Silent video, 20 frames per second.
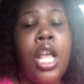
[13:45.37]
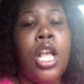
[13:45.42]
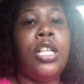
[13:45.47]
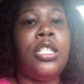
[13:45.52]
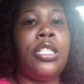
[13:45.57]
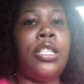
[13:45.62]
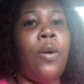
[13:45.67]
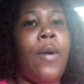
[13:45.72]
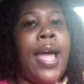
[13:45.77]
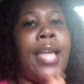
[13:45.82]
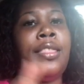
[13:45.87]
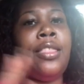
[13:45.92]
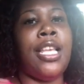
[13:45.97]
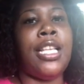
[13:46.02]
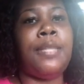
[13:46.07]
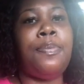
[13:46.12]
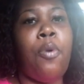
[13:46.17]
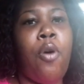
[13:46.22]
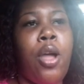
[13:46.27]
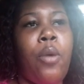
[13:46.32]
So at
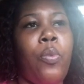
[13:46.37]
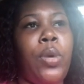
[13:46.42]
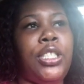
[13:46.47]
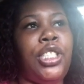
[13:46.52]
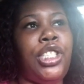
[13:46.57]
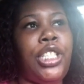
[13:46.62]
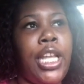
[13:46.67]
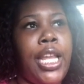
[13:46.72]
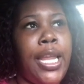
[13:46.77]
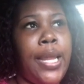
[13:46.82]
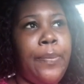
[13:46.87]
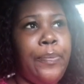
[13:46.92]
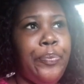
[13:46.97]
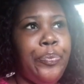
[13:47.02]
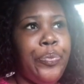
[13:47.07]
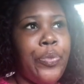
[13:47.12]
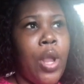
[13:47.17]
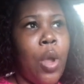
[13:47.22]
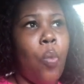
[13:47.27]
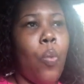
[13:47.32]
this point,
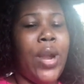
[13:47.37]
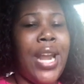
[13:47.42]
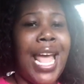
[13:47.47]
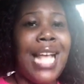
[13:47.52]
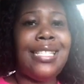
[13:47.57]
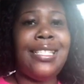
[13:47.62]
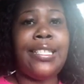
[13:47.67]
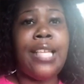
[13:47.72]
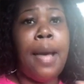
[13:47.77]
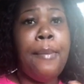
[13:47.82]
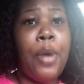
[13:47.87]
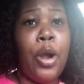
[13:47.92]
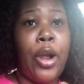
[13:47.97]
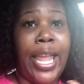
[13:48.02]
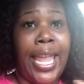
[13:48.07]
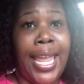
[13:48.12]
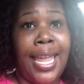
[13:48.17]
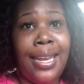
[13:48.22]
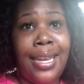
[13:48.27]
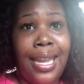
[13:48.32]
when that summer
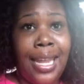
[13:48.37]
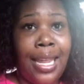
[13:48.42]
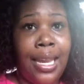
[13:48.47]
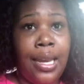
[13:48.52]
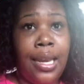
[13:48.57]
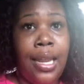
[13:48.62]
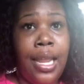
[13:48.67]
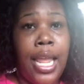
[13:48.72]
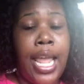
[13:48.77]
ended